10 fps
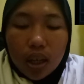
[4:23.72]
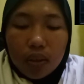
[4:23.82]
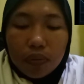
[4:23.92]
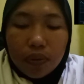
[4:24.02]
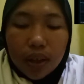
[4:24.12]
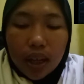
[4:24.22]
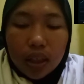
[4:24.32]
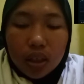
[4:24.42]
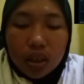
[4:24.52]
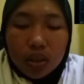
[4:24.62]
Africa
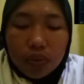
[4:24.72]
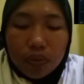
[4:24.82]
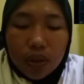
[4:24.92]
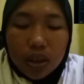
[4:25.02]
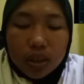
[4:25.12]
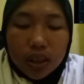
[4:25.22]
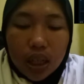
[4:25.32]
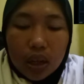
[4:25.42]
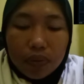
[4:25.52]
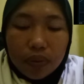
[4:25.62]
or force a
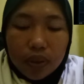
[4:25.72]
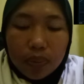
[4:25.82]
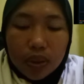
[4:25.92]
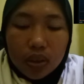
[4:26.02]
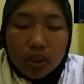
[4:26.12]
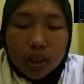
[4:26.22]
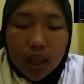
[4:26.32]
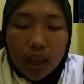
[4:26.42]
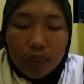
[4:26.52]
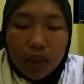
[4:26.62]
conference you see
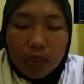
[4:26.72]
have